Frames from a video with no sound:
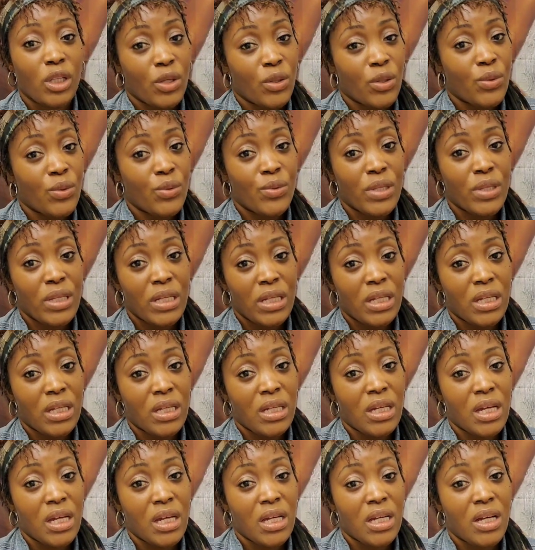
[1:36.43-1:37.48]

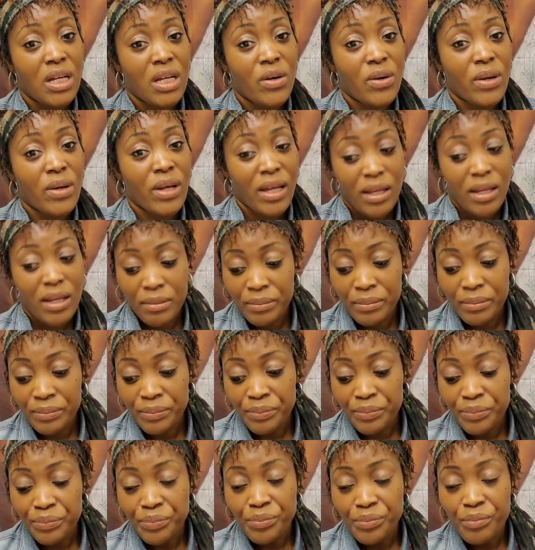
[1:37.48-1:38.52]
clothing, okay?
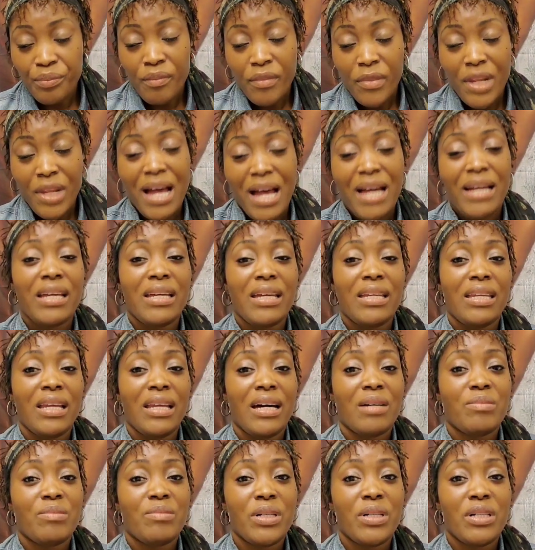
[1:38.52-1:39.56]
I
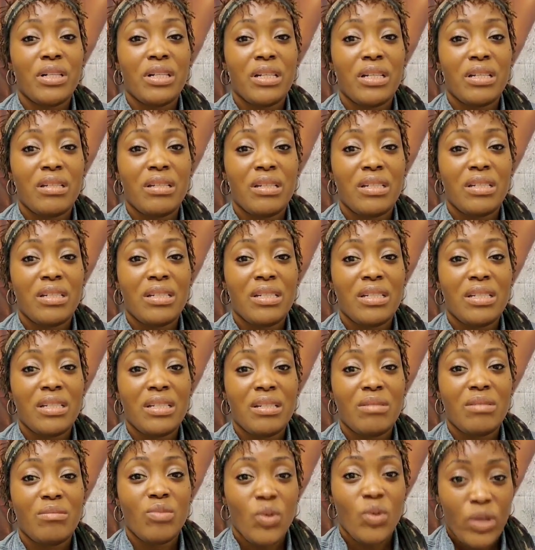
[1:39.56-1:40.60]
cannot put
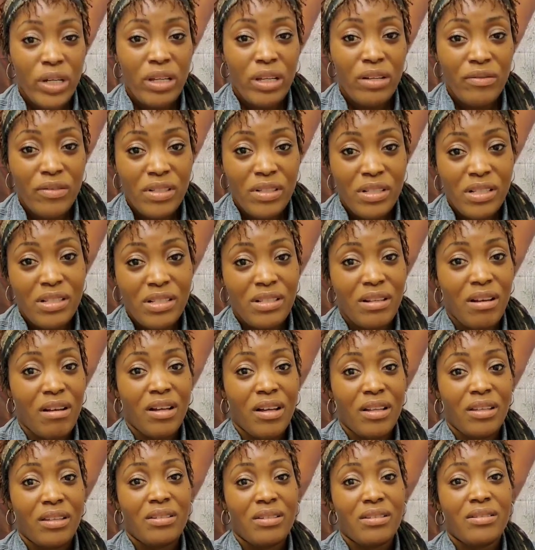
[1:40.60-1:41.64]
more emphasis
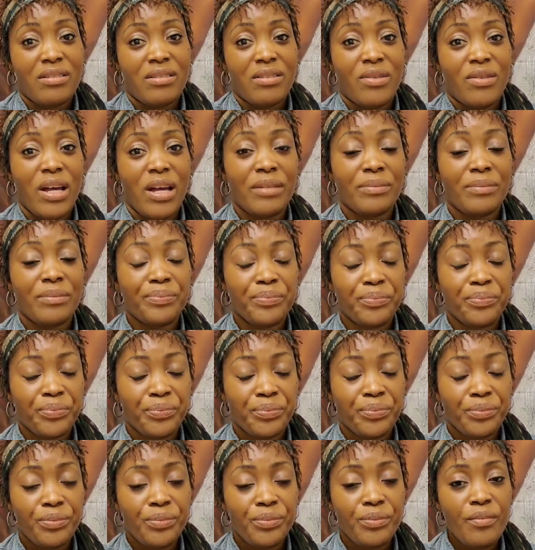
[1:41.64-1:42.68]
on this, okay?
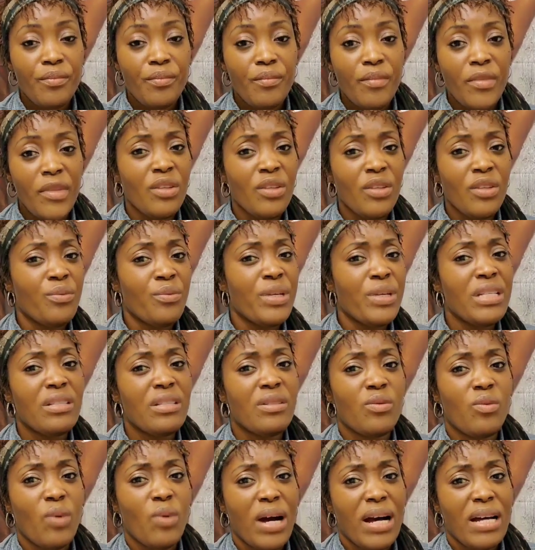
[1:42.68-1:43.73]
The
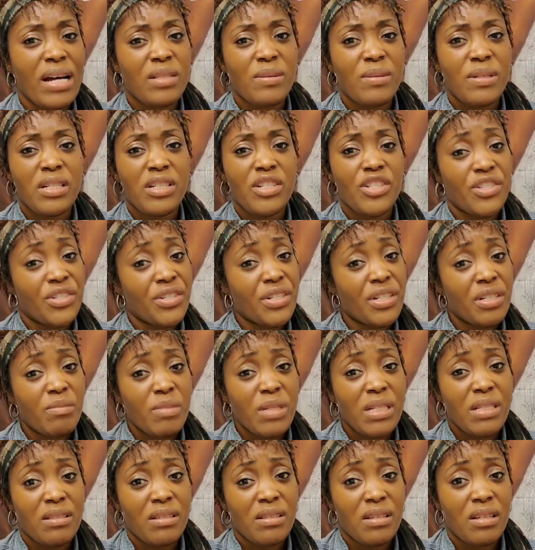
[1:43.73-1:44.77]
reason why is because you're going to
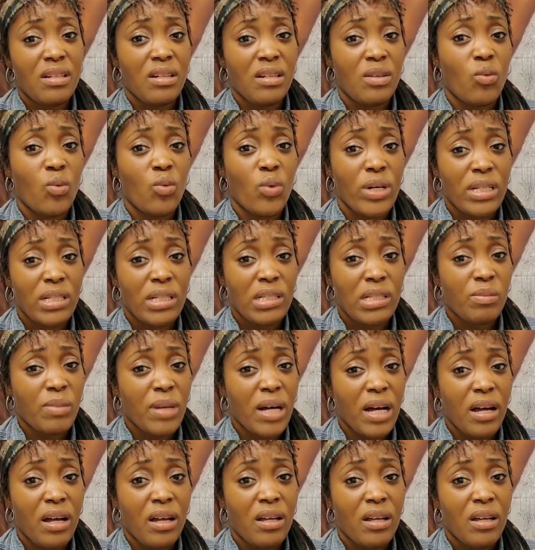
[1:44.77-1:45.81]
be sitting in one
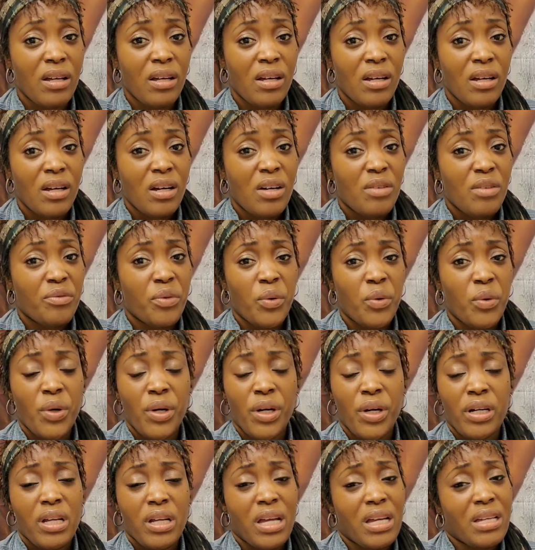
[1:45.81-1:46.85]
spot
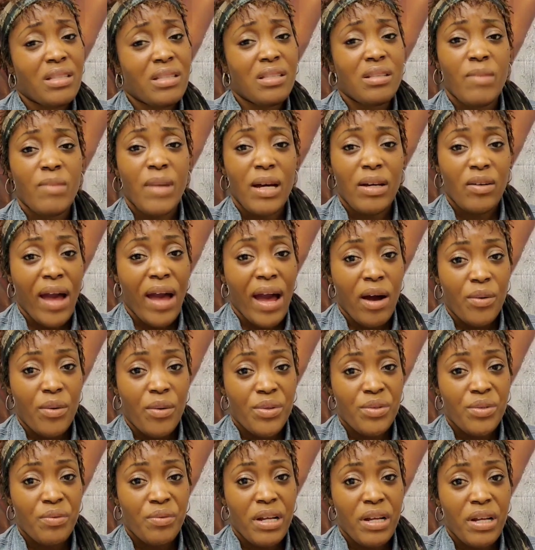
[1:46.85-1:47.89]
for X amount of
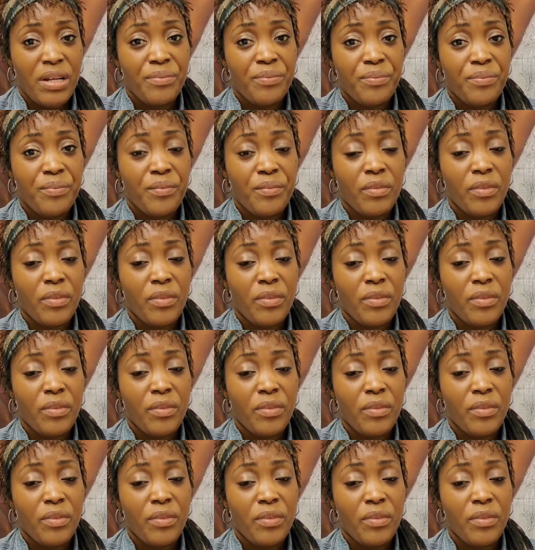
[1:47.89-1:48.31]
hours, right?